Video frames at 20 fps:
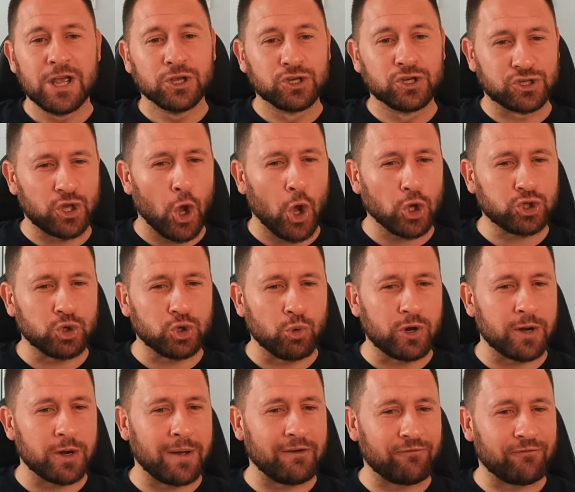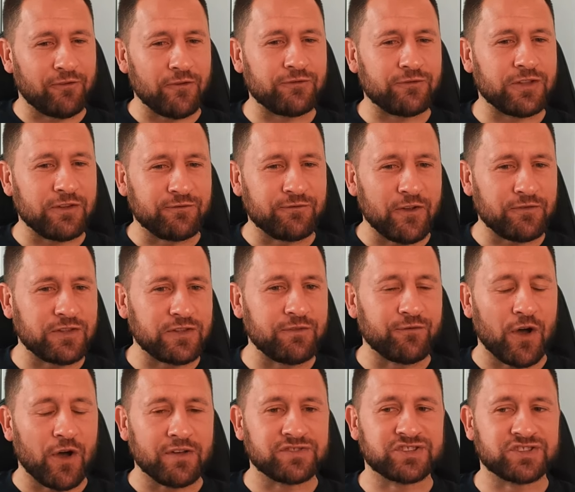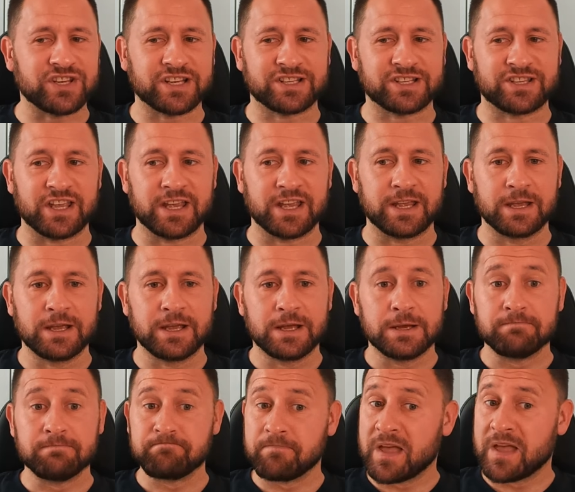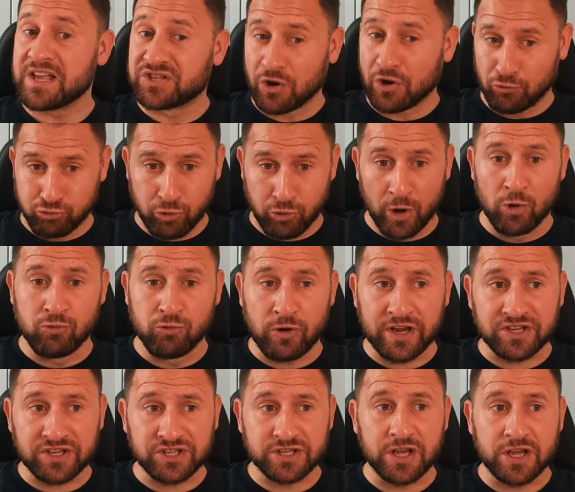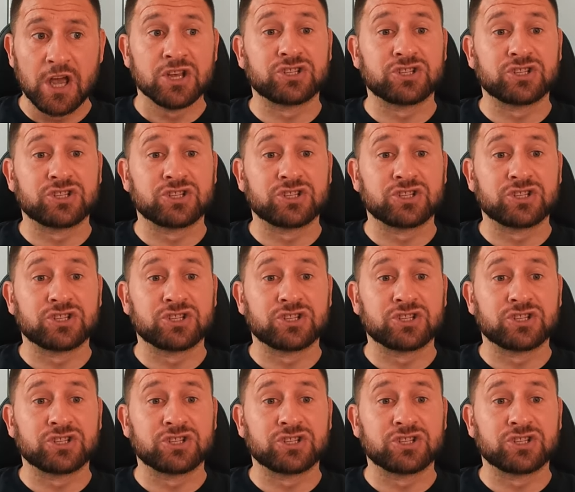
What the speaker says: You start talking about 50, 55, 60. It's a real risk.